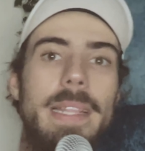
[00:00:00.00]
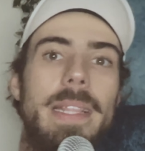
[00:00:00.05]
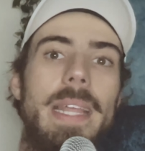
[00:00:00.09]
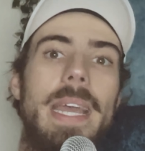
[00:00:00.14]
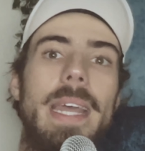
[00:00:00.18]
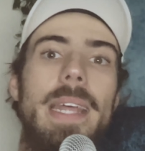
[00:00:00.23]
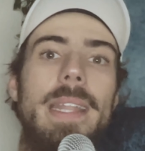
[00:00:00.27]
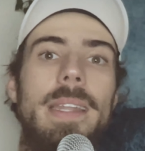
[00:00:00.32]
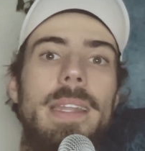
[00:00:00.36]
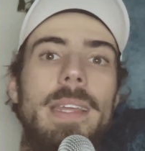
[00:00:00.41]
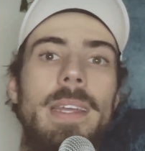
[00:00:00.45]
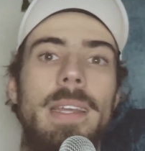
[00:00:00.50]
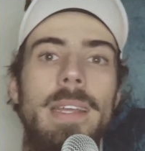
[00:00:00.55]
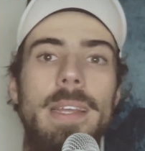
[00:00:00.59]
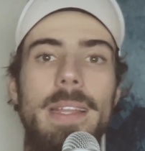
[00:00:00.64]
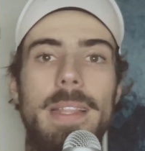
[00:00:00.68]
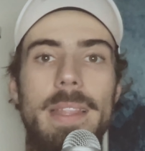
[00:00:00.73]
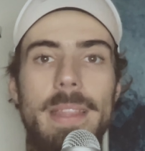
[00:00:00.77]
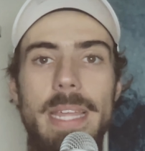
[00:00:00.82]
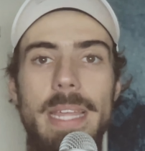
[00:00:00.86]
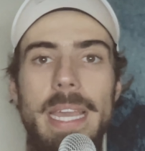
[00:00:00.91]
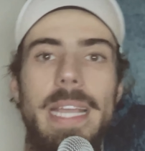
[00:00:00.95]
then
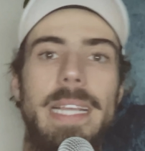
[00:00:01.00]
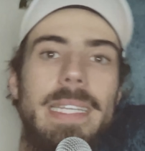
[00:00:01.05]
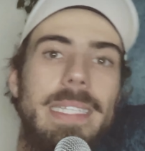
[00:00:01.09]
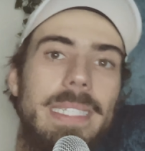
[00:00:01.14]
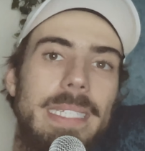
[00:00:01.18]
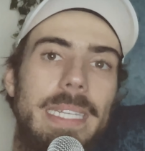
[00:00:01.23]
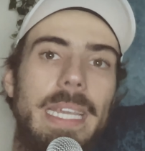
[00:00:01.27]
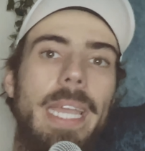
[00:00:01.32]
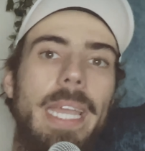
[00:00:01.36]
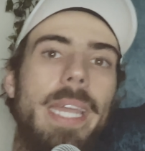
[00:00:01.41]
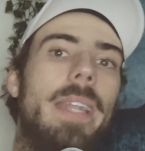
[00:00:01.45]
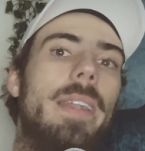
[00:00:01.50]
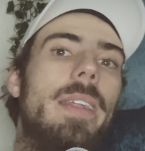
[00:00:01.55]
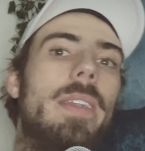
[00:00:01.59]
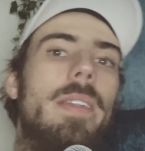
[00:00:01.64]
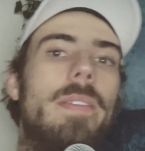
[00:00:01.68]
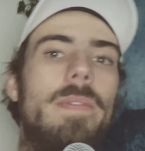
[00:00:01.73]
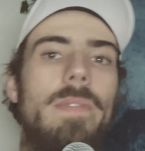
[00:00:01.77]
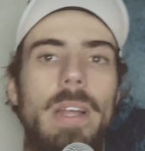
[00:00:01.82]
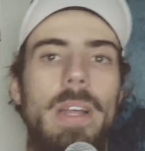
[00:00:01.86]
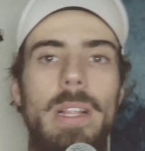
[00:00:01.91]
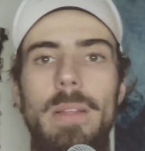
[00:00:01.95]
they scan and
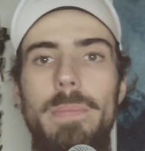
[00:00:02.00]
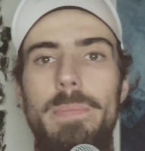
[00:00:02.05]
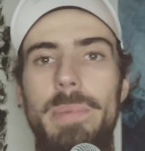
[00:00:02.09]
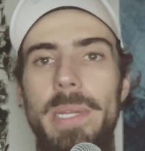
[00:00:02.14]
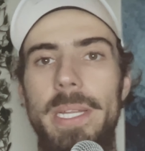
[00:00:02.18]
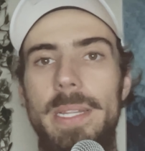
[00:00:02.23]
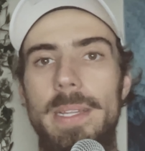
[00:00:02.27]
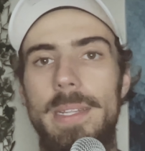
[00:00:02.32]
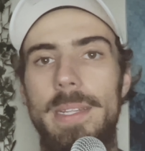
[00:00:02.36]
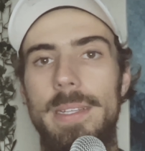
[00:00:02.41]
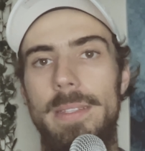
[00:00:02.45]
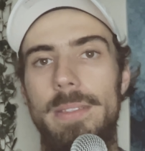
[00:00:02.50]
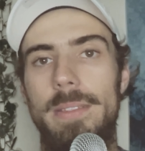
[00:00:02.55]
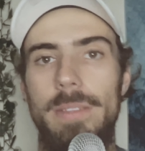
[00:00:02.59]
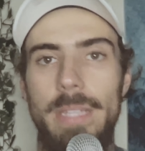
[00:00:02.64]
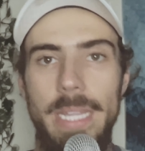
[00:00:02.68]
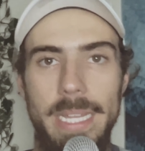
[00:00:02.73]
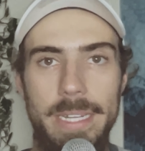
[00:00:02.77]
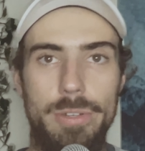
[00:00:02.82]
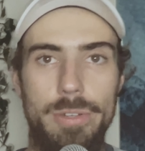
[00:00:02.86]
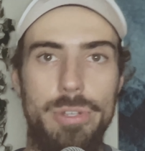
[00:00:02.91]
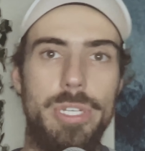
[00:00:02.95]
develop it,
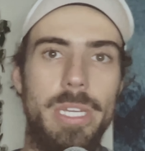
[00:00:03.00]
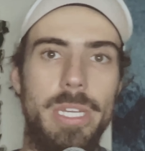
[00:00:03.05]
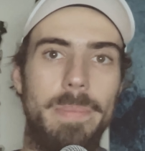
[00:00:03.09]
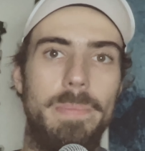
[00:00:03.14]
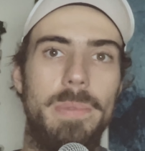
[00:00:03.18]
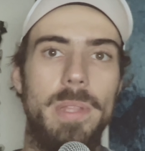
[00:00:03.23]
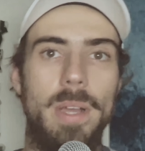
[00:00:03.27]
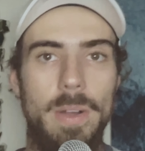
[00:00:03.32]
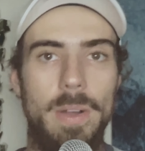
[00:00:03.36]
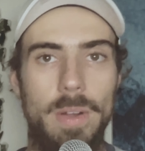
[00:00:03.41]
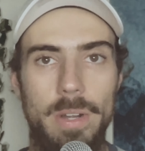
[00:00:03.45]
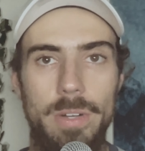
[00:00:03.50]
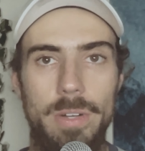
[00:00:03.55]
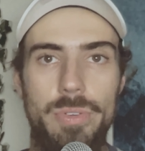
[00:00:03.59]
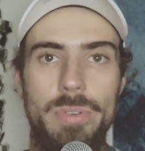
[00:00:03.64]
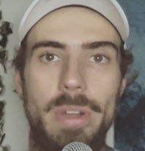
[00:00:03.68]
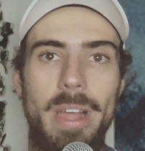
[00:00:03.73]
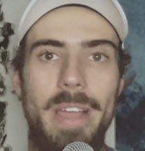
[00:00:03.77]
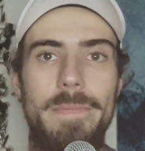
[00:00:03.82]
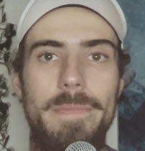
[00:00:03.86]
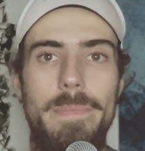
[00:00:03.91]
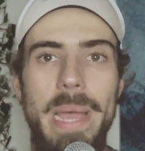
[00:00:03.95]
then ship the hard
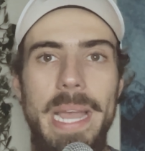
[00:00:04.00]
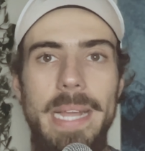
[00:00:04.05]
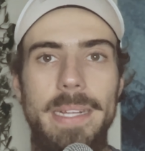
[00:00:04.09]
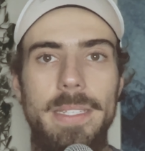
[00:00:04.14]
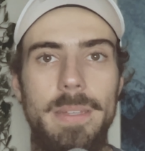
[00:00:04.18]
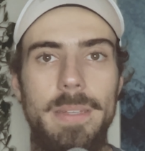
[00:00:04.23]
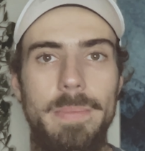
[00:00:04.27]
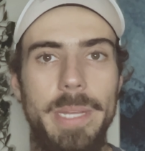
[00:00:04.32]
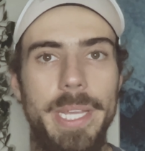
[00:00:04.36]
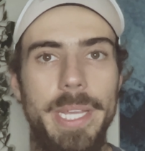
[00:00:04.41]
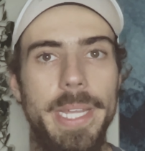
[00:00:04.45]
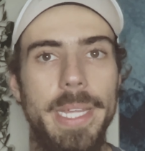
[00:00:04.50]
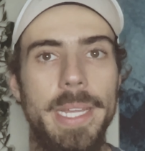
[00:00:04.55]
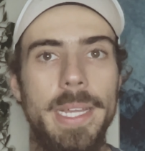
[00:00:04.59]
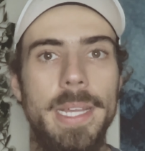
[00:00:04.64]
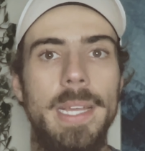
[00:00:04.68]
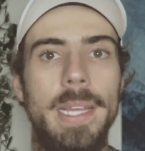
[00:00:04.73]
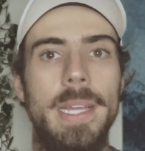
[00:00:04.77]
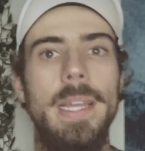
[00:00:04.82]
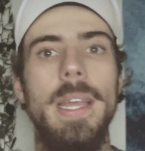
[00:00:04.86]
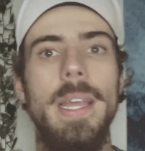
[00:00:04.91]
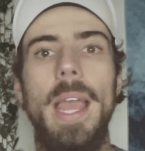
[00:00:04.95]
drive back to me,
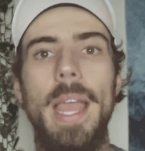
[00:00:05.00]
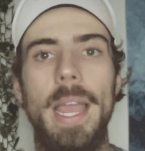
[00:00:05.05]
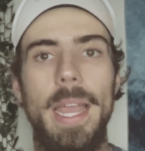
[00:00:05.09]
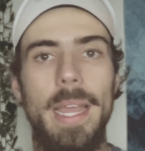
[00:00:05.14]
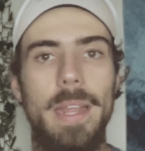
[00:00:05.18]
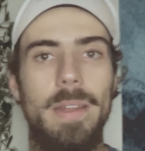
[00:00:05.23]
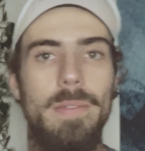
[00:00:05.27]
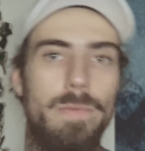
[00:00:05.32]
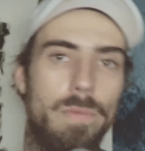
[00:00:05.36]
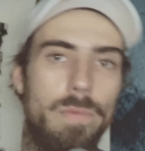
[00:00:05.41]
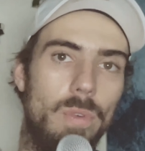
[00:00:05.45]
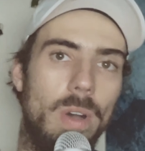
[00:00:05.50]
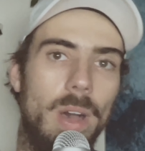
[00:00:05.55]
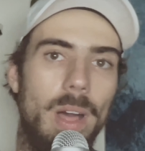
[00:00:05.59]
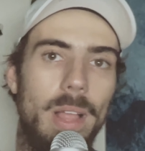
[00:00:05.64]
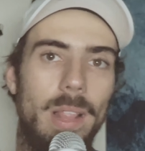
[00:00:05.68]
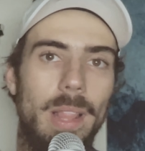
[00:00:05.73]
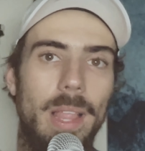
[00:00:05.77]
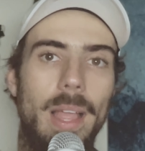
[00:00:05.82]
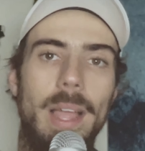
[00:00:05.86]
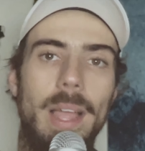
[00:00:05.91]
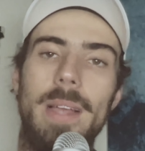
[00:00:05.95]
and
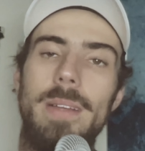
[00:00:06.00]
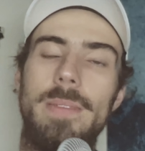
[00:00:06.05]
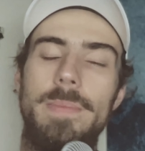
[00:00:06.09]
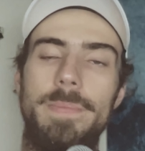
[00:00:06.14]
voila.